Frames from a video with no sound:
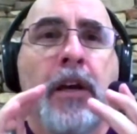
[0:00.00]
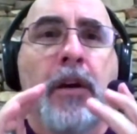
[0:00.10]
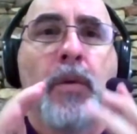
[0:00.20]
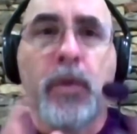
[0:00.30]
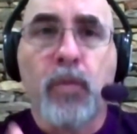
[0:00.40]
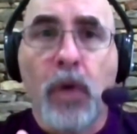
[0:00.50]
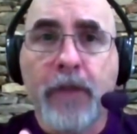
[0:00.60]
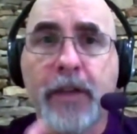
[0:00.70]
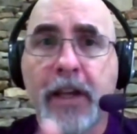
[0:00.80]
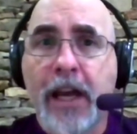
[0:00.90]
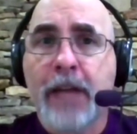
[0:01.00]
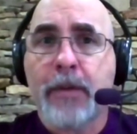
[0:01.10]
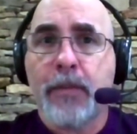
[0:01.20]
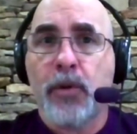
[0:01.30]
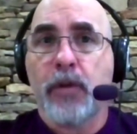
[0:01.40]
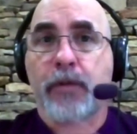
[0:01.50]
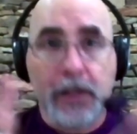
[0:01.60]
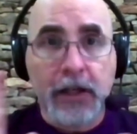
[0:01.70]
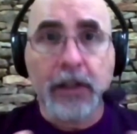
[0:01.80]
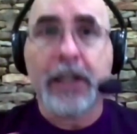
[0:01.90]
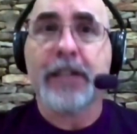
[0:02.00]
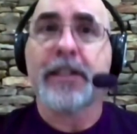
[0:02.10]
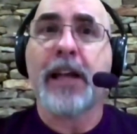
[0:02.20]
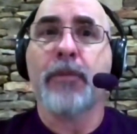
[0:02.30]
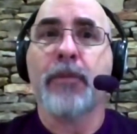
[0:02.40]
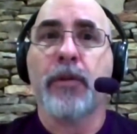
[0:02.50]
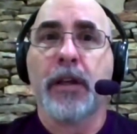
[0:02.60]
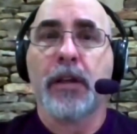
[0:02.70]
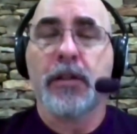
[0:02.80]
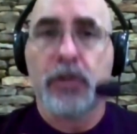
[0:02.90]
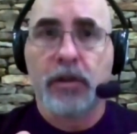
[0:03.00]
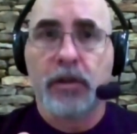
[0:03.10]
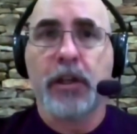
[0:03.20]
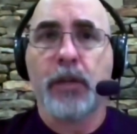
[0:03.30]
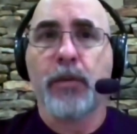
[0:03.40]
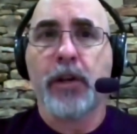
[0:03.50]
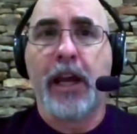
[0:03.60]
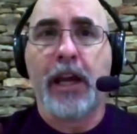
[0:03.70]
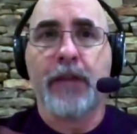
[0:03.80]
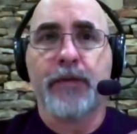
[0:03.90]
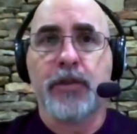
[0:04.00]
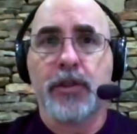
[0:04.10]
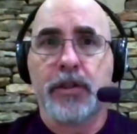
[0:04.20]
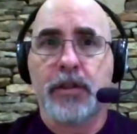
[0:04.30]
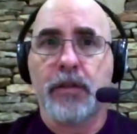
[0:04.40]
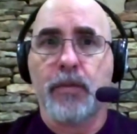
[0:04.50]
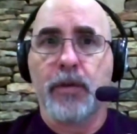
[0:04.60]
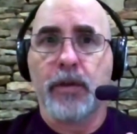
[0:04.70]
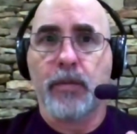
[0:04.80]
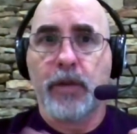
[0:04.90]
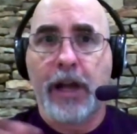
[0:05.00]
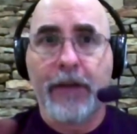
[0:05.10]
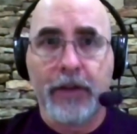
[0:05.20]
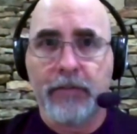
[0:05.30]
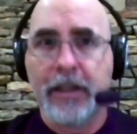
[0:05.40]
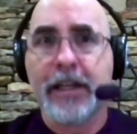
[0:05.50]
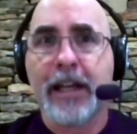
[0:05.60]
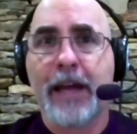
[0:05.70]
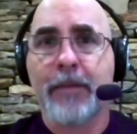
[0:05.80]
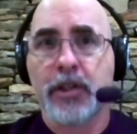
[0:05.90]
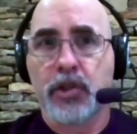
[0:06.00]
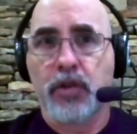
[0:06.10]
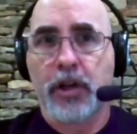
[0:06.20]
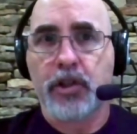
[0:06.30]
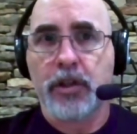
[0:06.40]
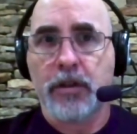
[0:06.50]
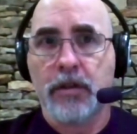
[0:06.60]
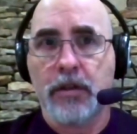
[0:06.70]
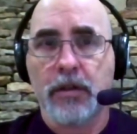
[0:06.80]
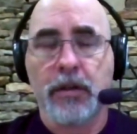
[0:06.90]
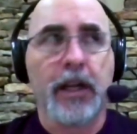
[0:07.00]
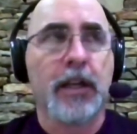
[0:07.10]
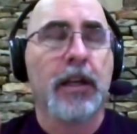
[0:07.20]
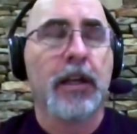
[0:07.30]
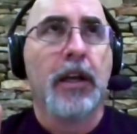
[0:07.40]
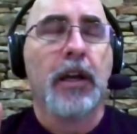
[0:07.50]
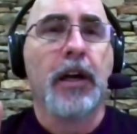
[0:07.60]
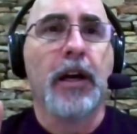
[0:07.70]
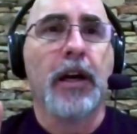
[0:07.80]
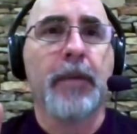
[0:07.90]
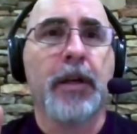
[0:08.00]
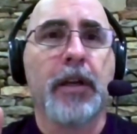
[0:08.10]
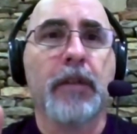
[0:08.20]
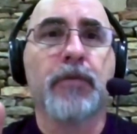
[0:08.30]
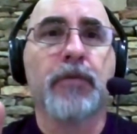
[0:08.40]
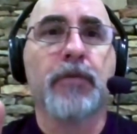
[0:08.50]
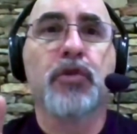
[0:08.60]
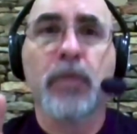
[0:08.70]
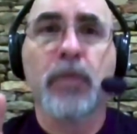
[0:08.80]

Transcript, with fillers: we want the economy to move. Clearly, it's not moving. So clearly, we're going to have just we're we're having economic destruction. Okay, um, tr-